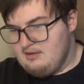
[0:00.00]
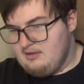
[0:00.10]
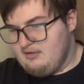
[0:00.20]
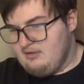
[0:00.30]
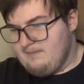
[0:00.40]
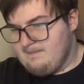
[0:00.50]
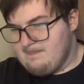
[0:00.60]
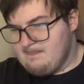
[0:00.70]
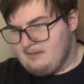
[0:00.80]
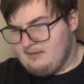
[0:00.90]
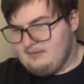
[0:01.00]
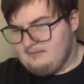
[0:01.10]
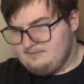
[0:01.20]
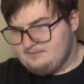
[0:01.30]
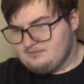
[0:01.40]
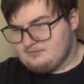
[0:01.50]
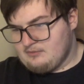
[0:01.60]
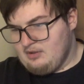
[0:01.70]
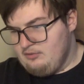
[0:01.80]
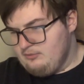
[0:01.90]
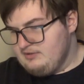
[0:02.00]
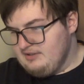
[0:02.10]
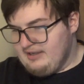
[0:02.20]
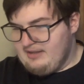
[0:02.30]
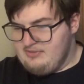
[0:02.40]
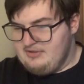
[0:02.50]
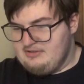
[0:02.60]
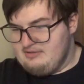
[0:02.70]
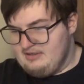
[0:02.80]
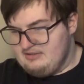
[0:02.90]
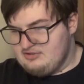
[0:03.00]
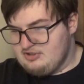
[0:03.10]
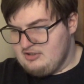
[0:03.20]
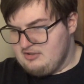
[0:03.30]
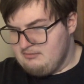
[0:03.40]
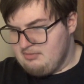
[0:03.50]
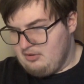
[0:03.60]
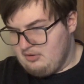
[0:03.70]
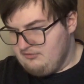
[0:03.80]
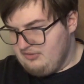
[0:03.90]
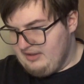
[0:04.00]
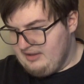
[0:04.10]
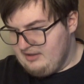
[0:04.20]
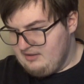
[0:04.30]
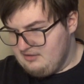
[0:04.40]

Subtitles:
I don't really get the ninja part of their